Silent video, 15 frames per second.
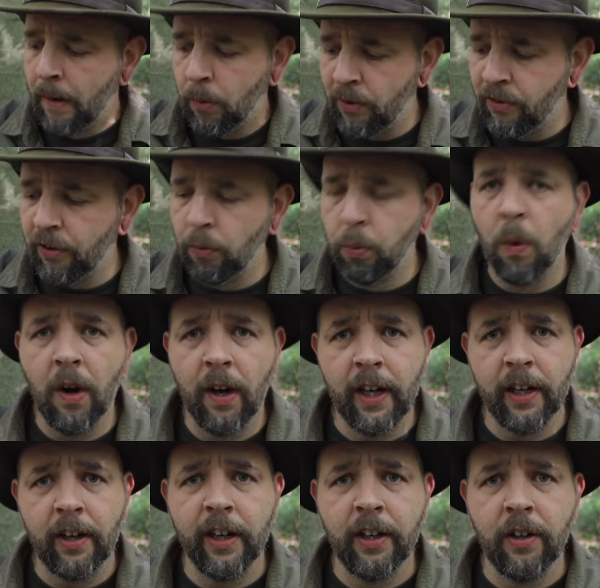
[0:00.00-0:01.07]
which is
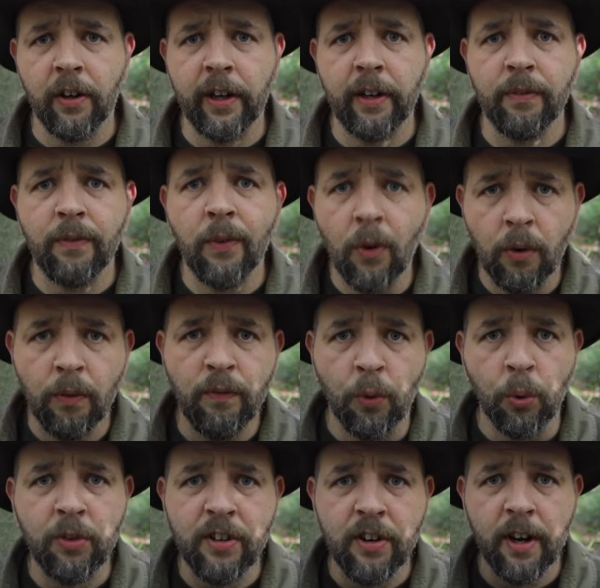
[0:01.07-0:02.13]
why I got it for
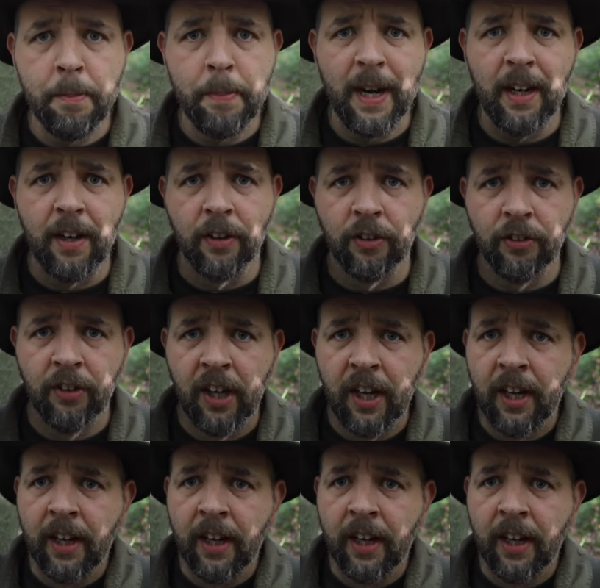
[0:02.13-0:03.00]
£49.